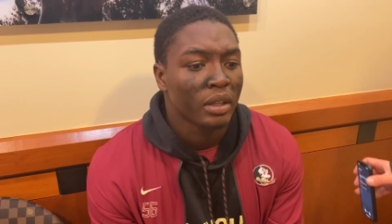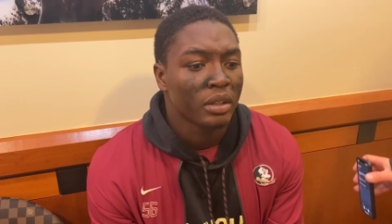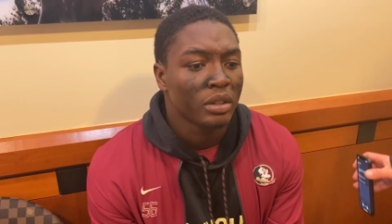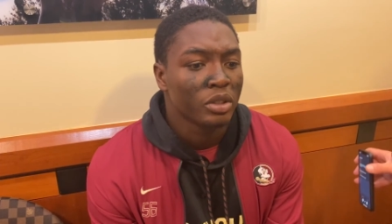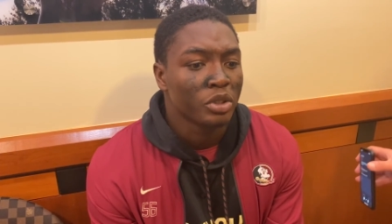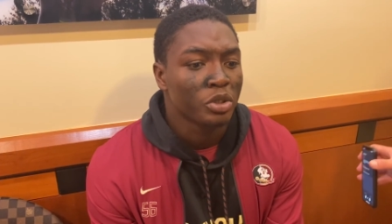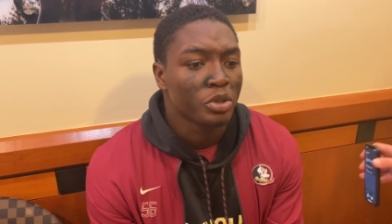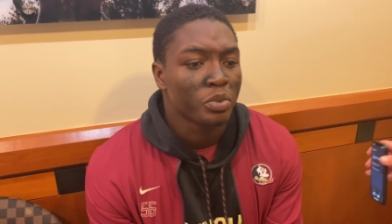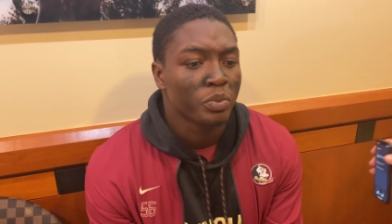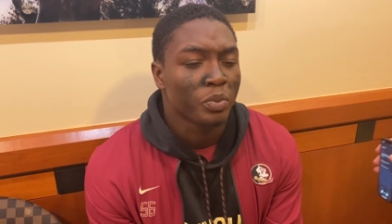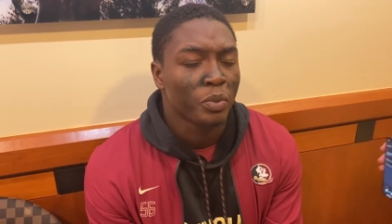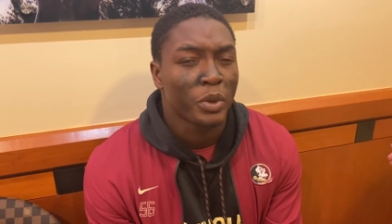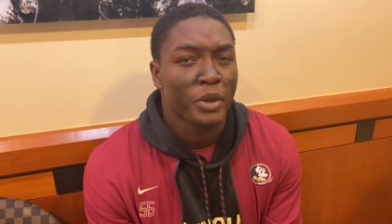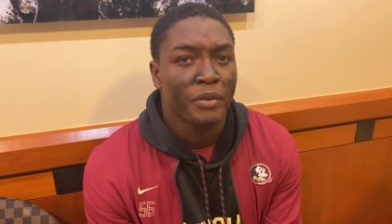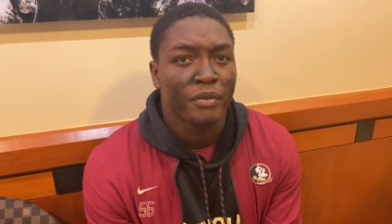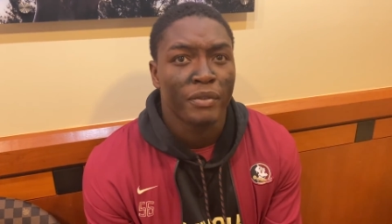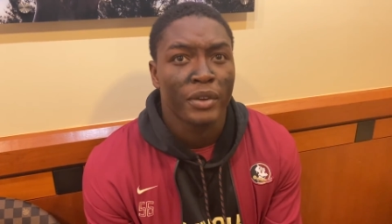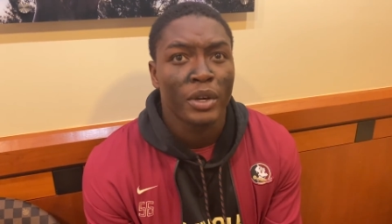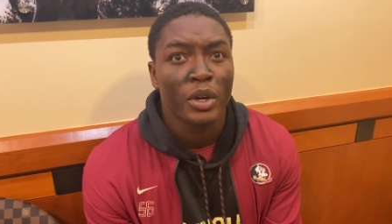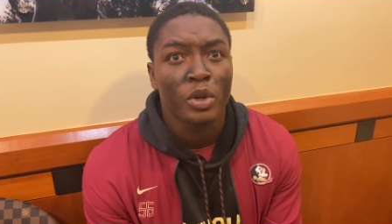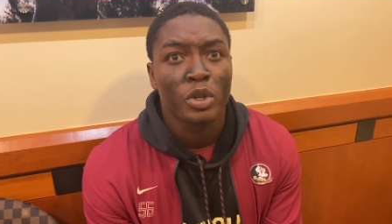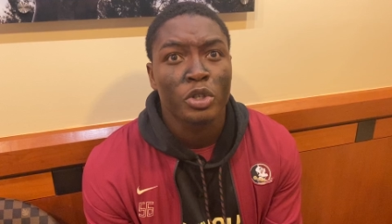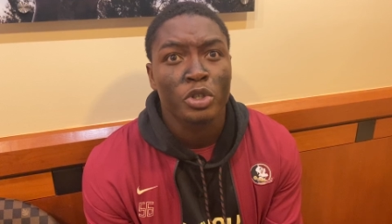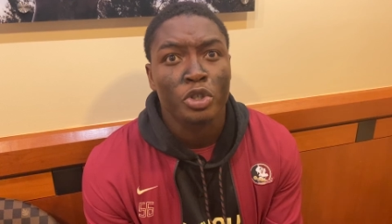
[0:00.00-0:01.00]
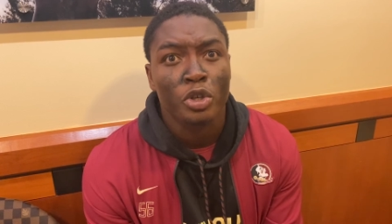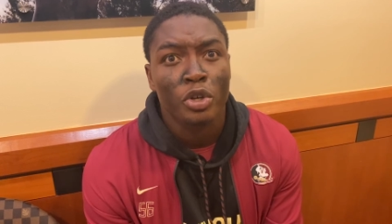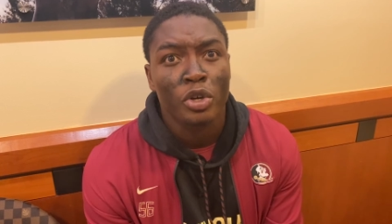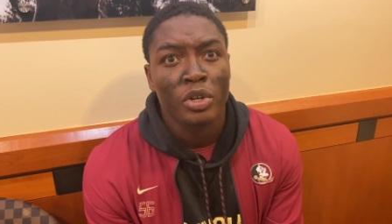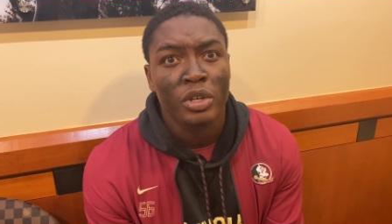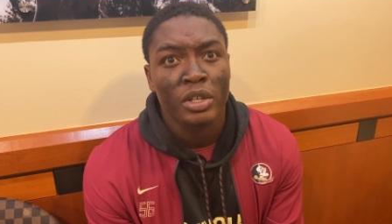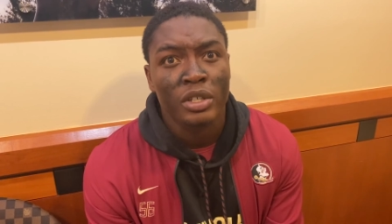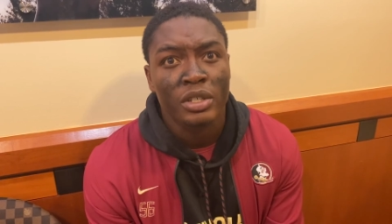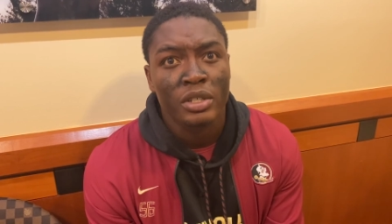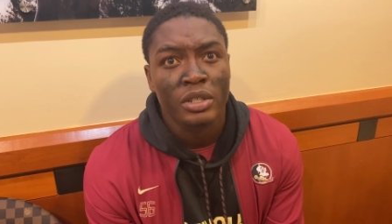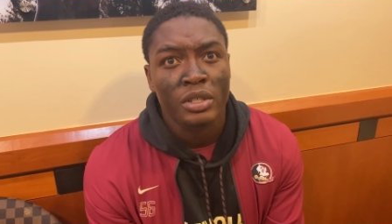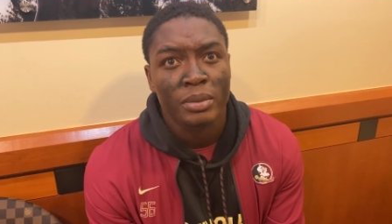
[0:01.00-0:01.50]
just, we feel the
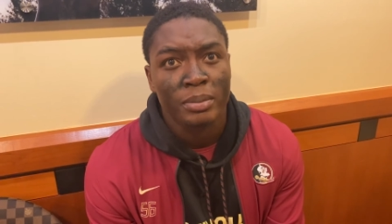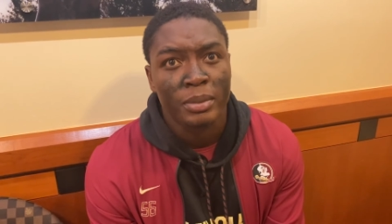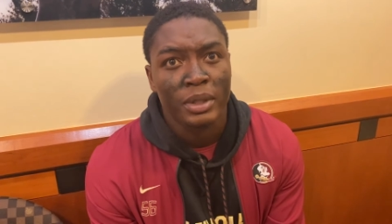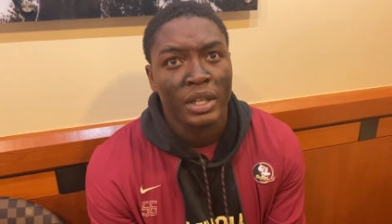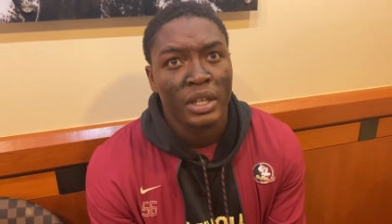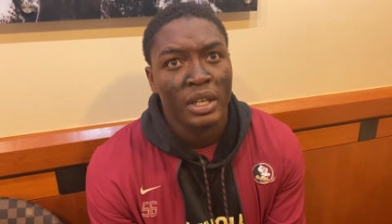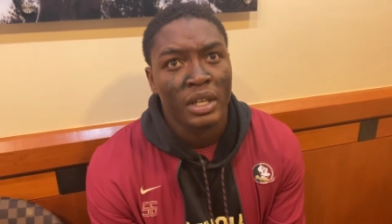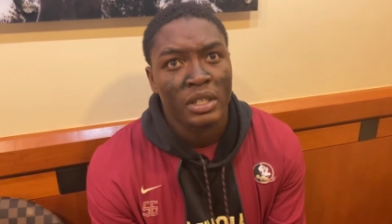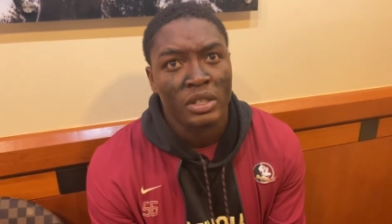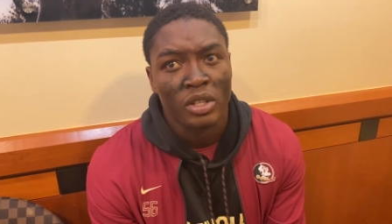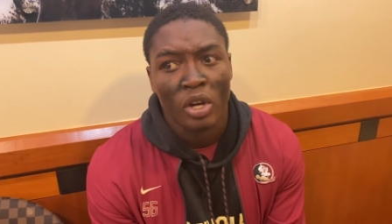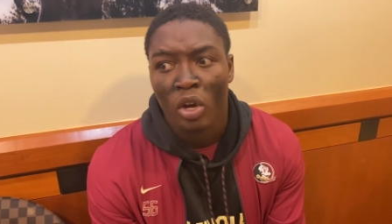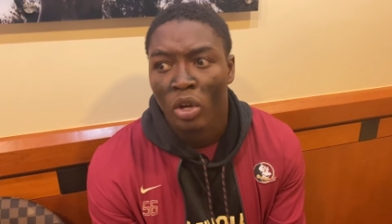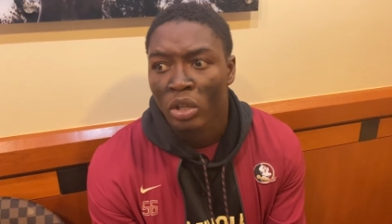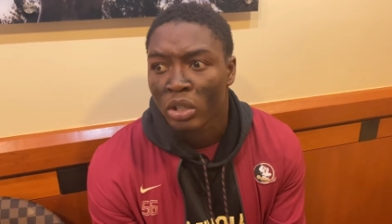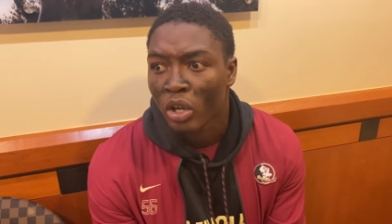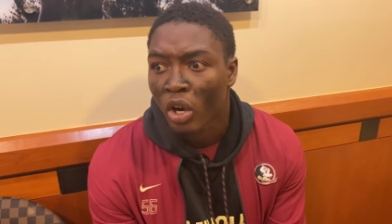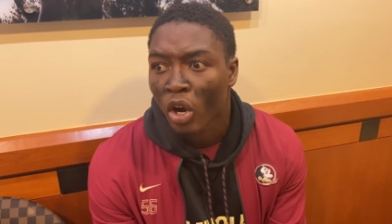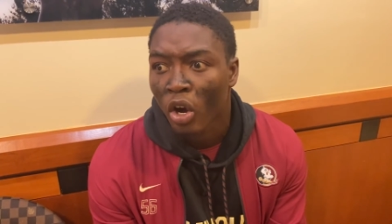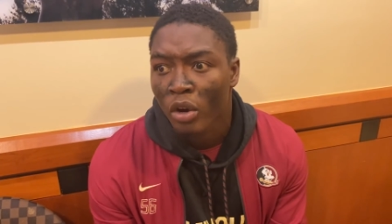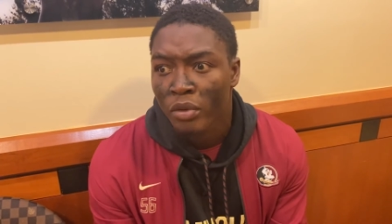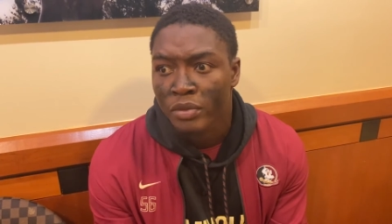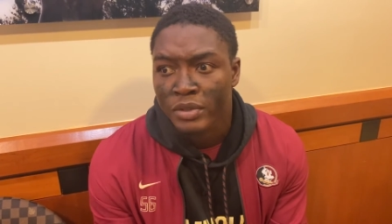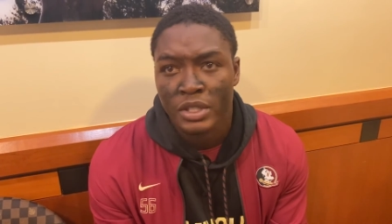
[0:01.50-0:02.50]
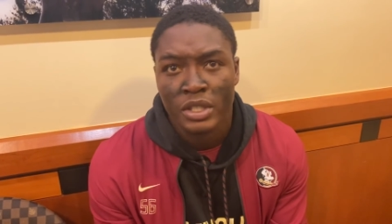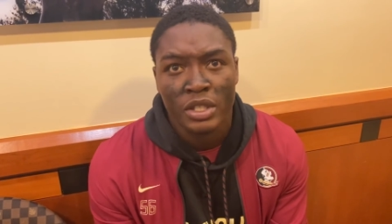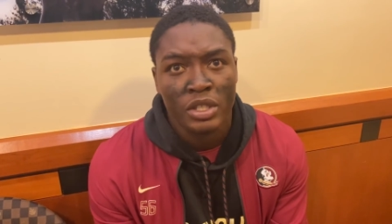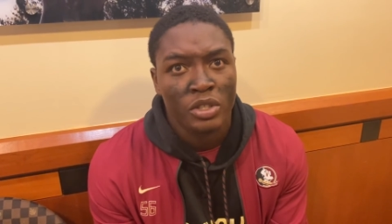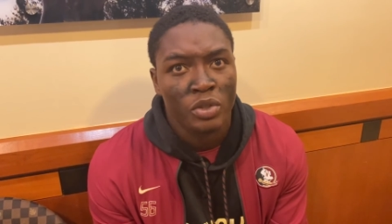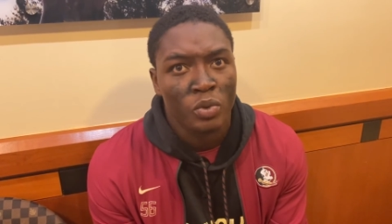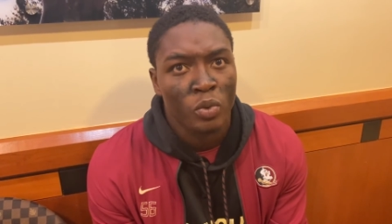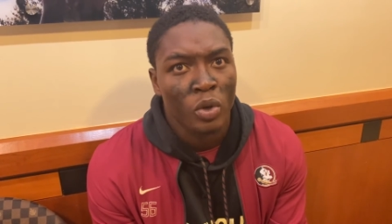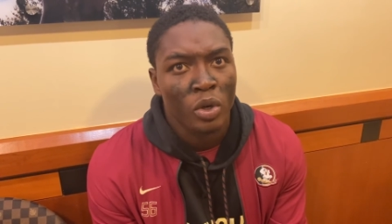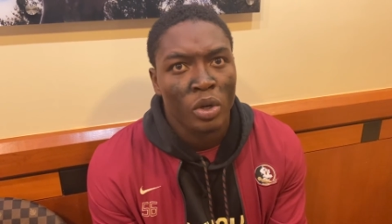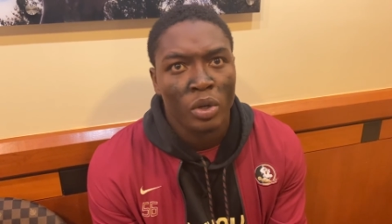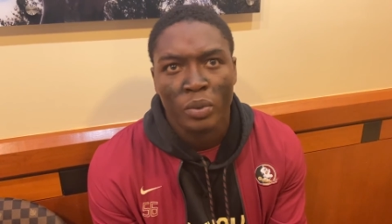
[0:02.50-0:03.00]
strongest because all the
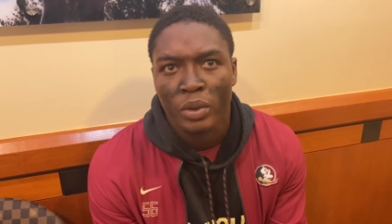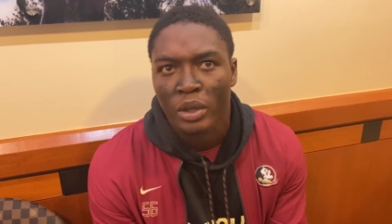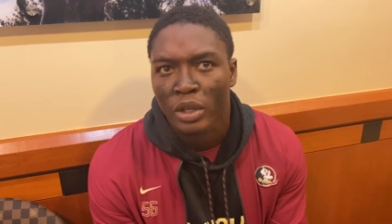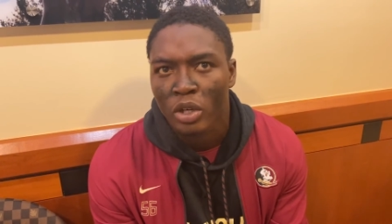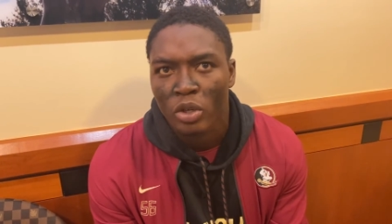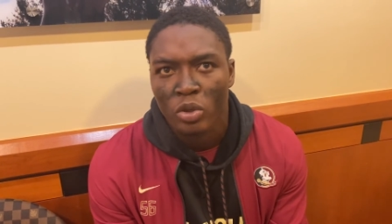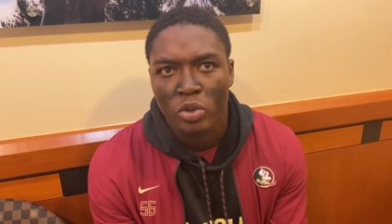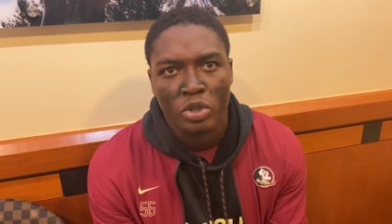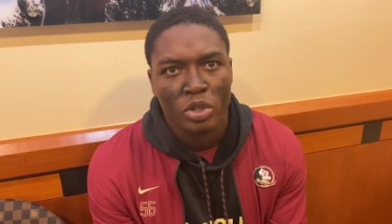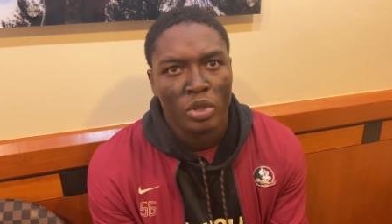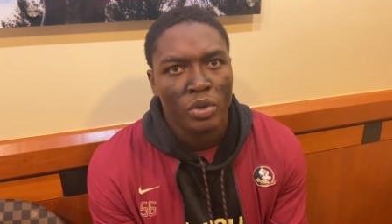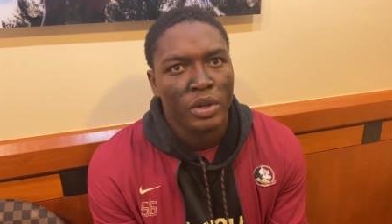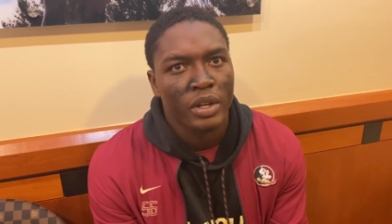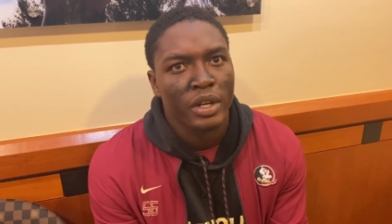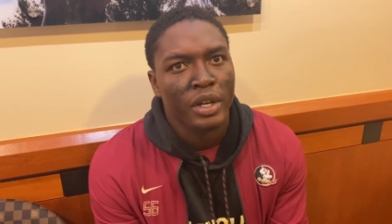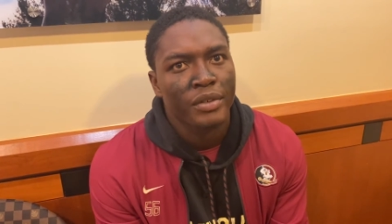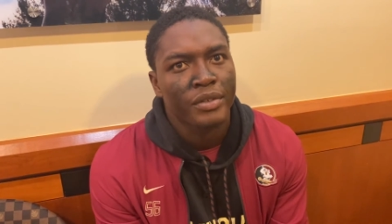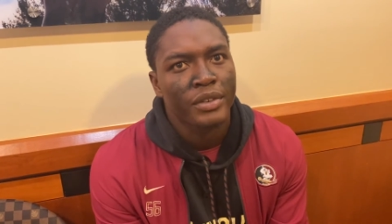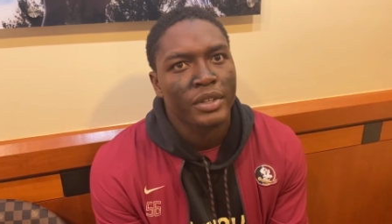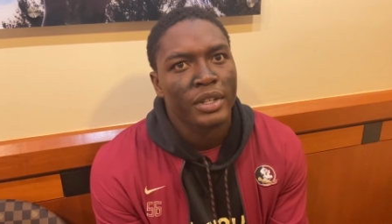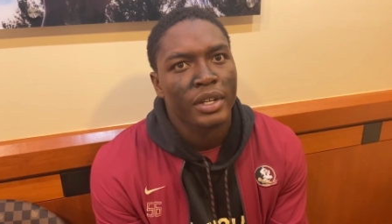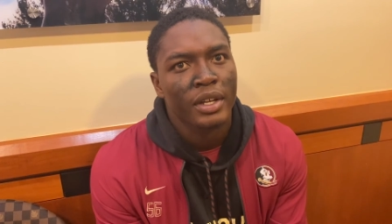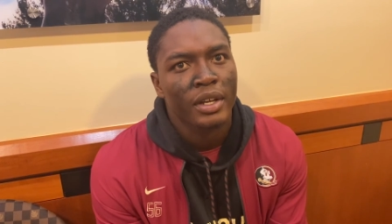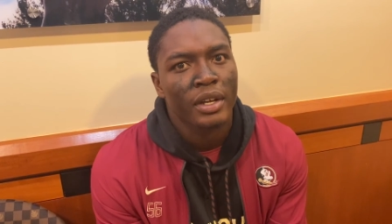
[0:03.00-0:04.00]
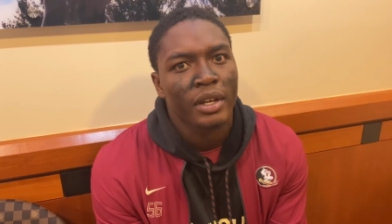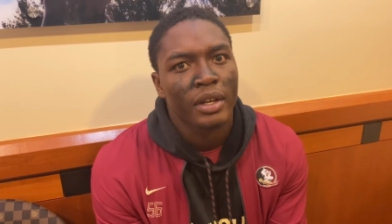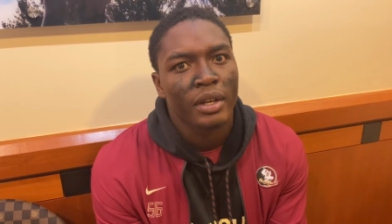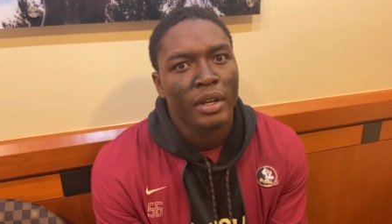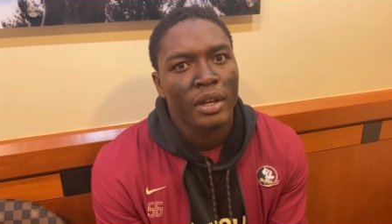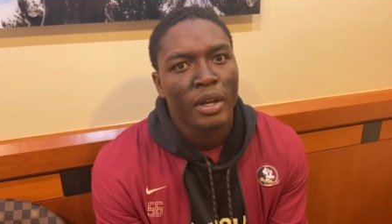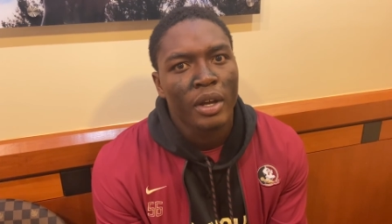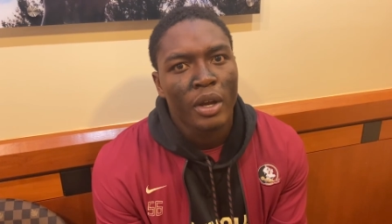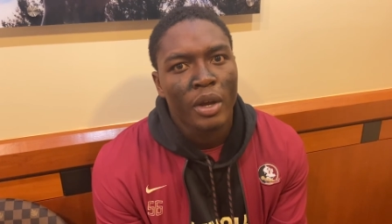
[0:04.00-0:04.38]
off-season work with Coach O and everything.